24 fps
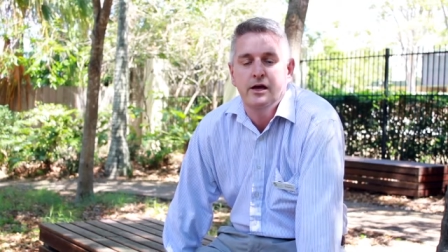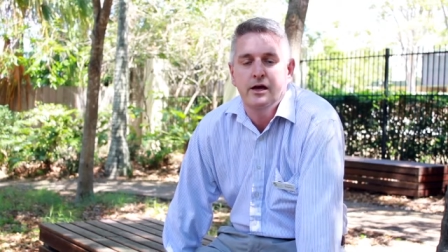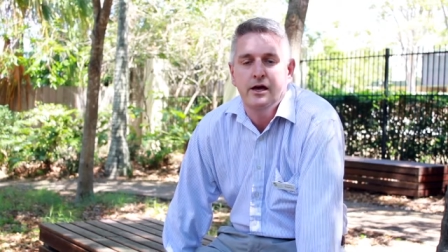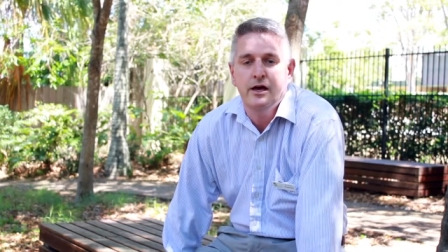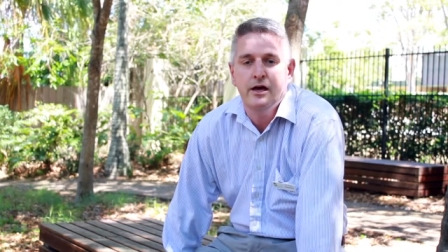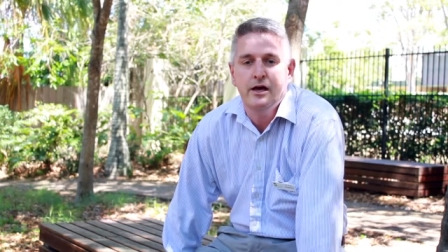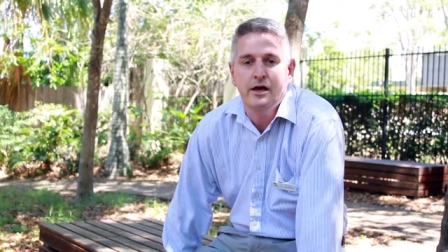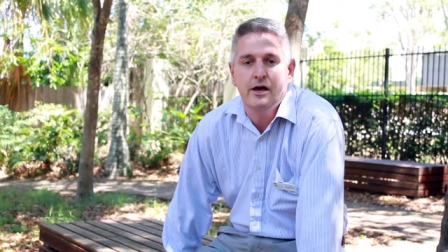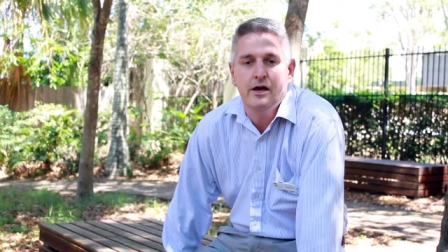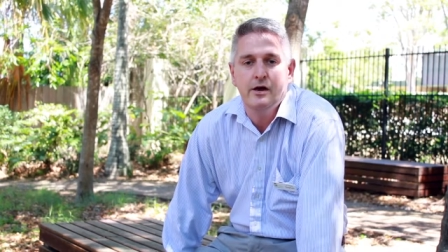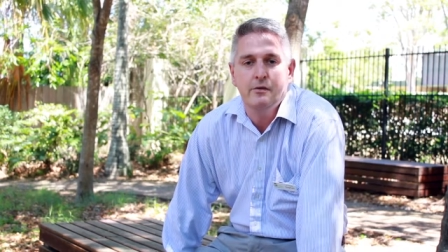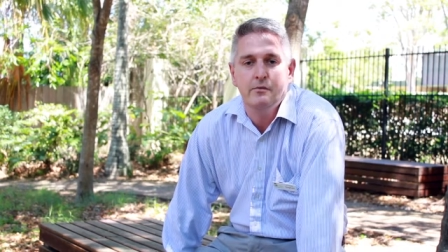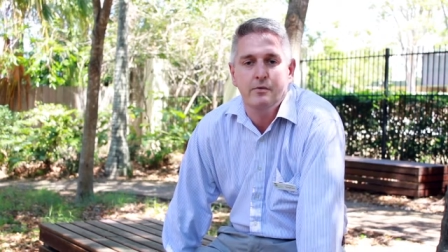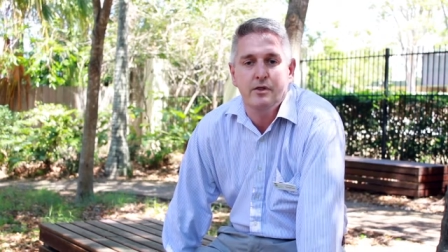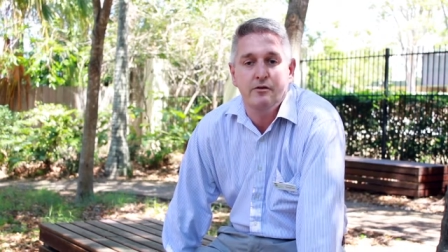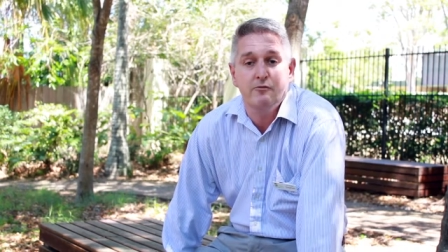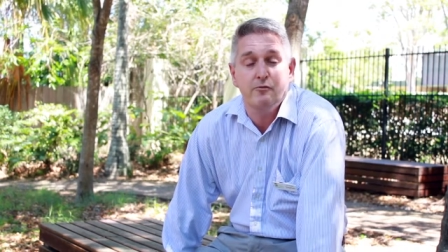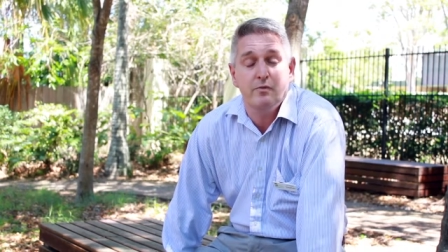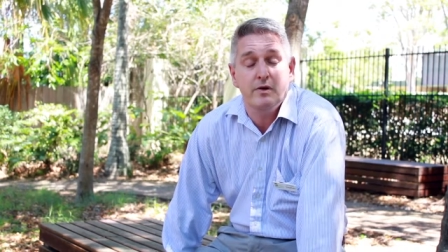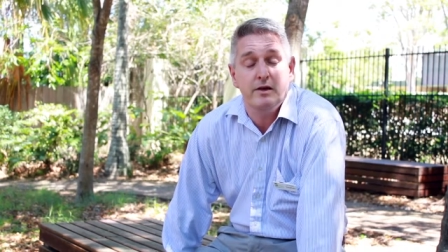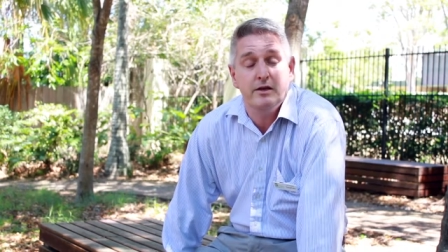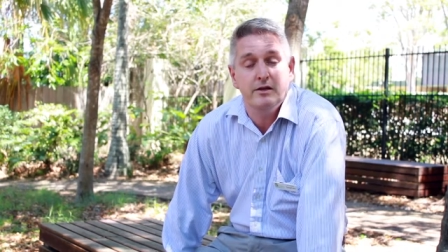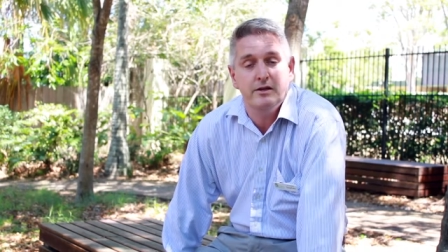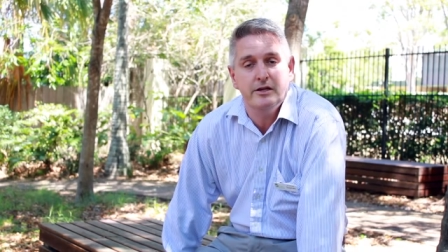Um, they've
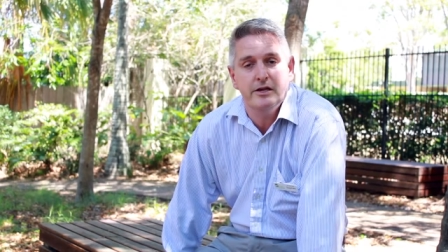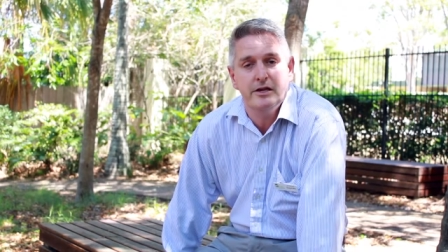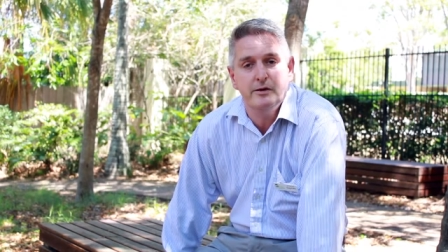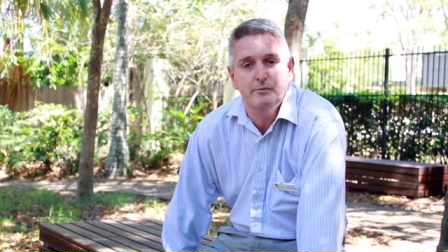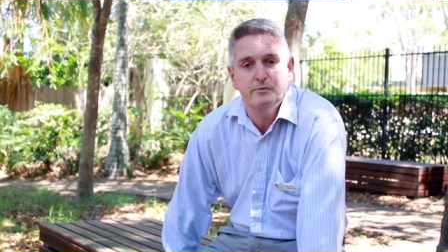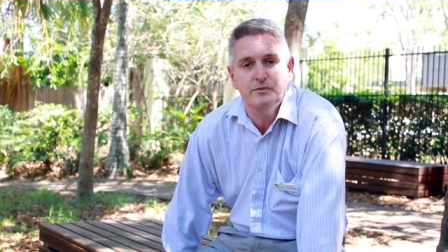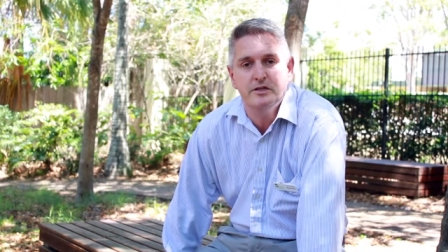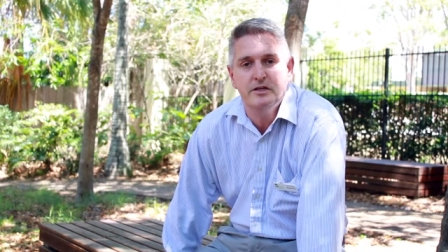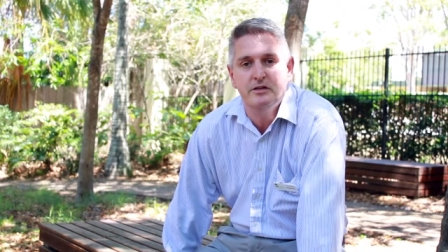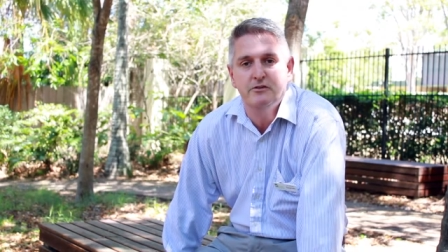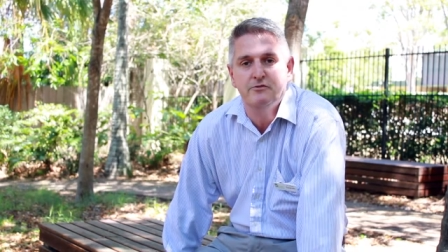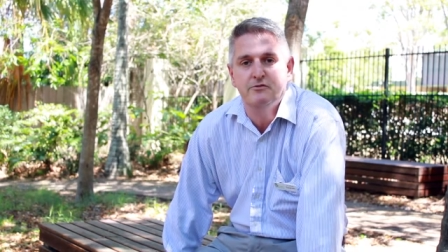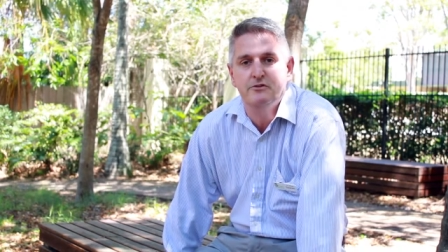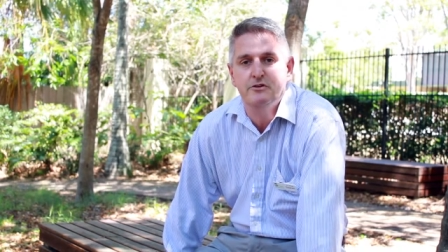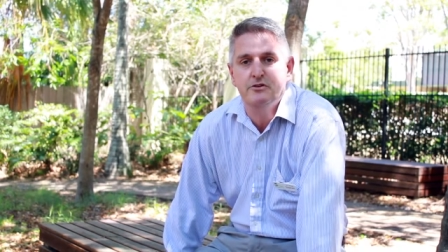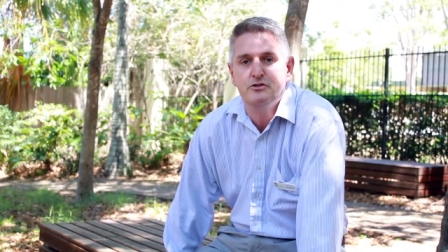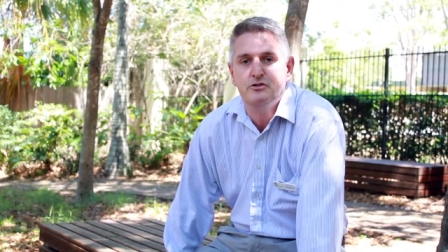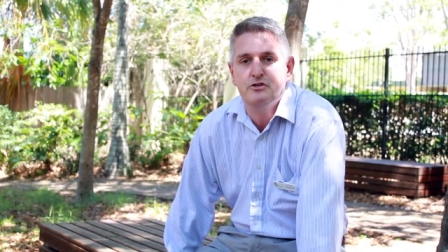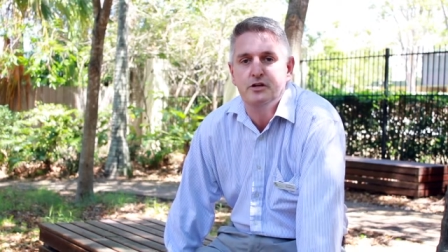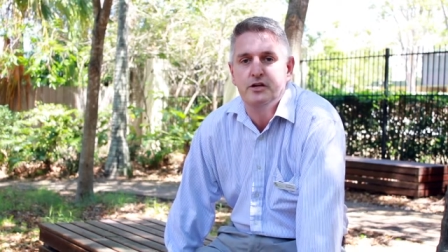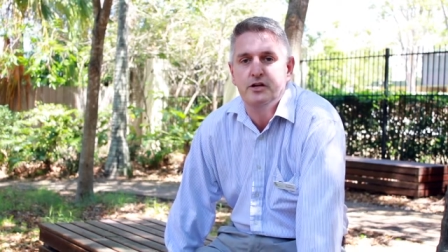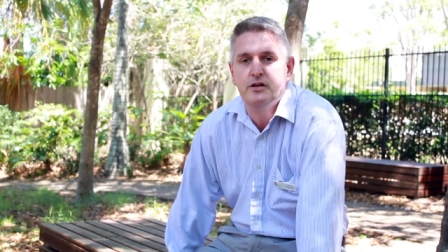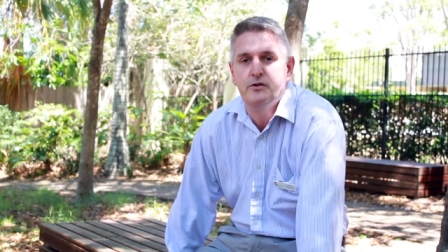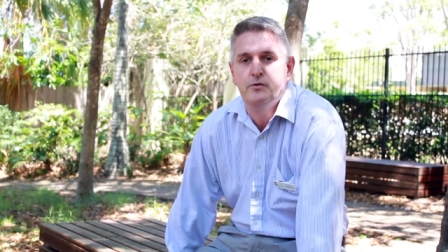been deep sea
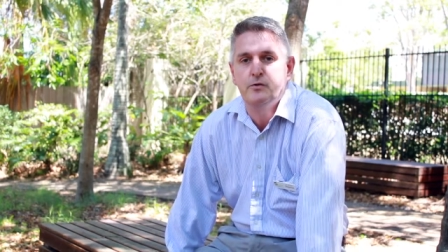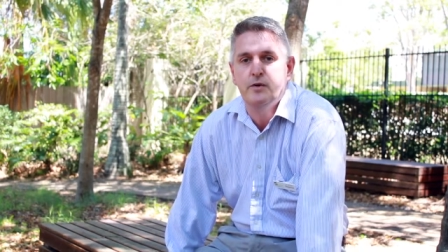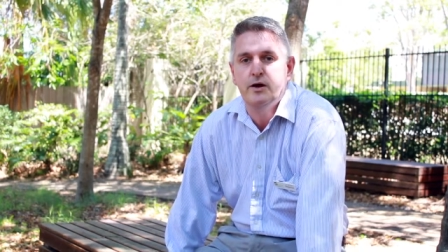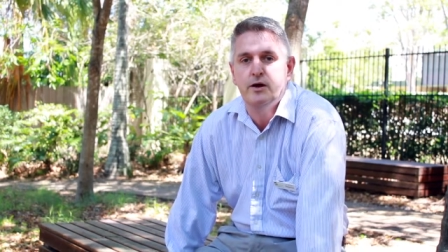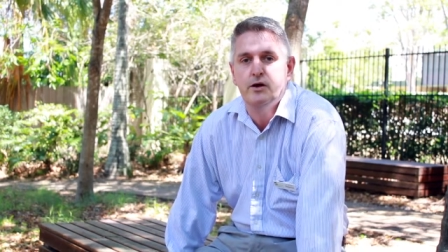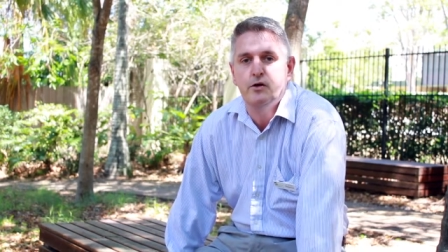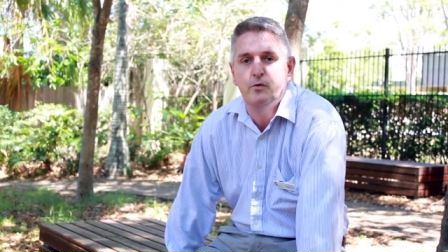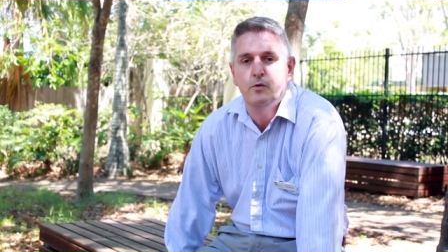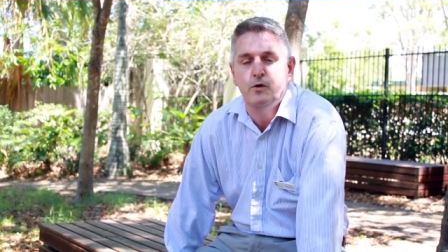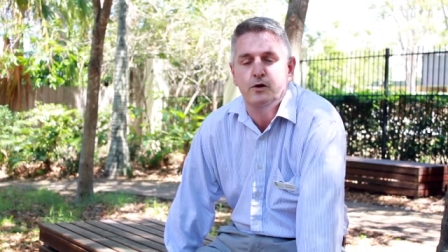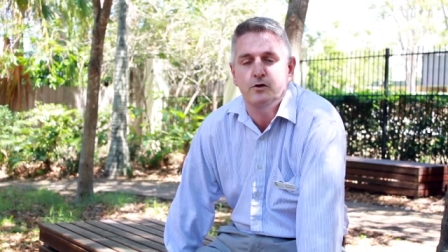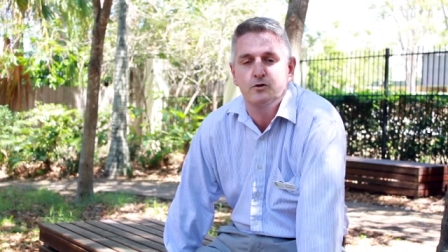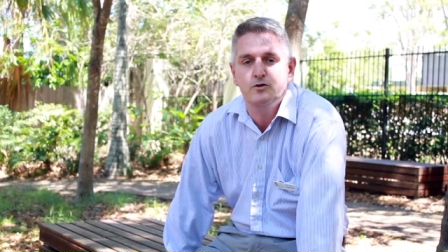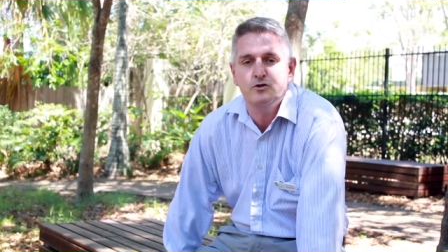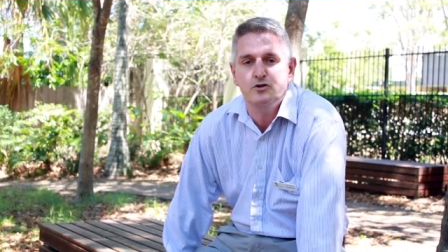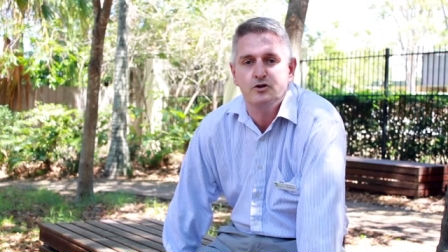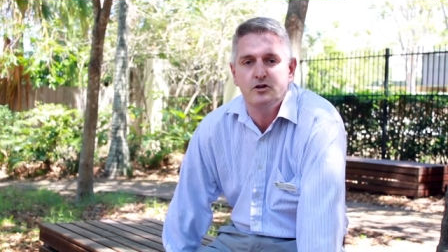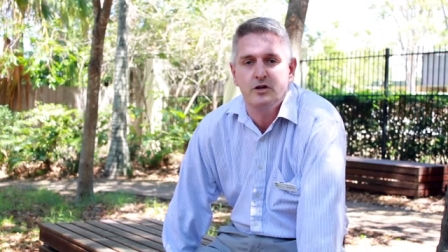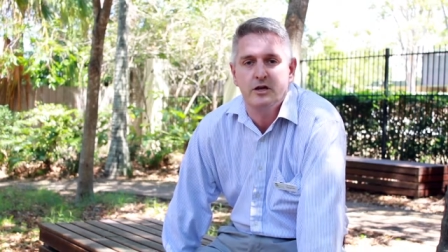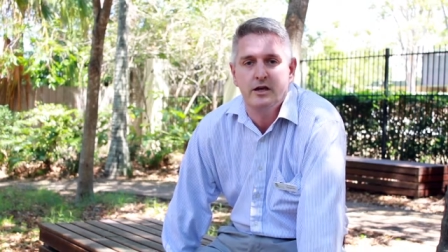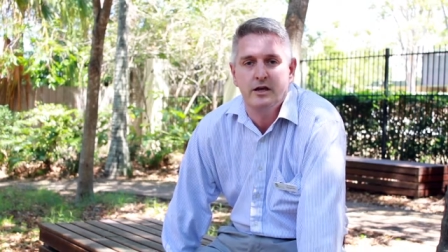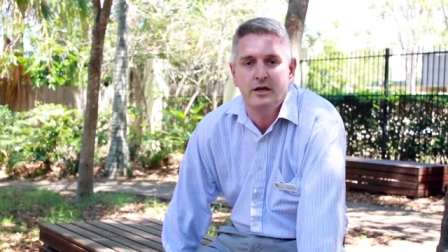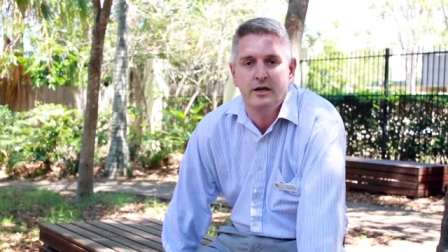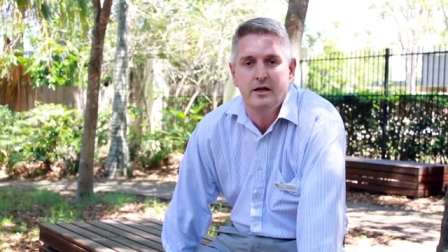fishing, whale
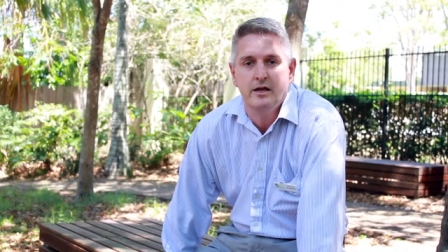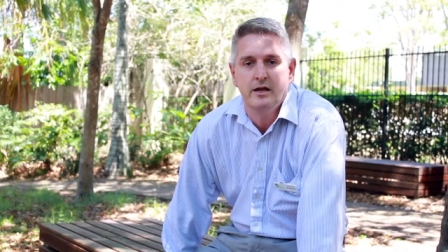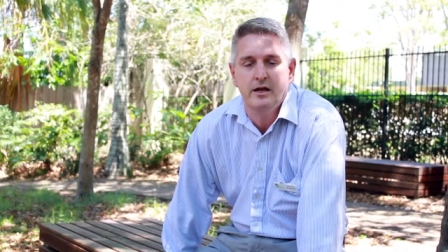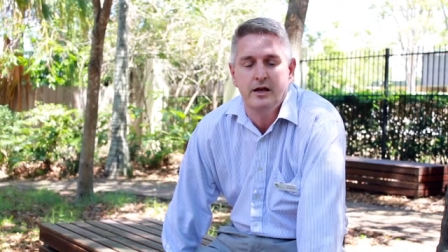watching.